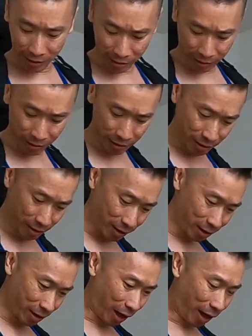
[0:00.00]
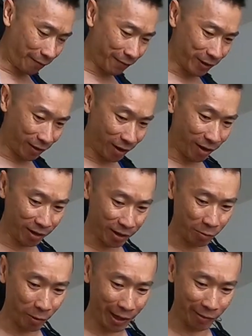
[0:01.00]
is, I feel all the
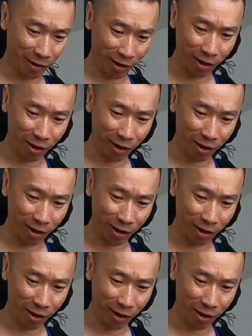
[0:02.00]
weight,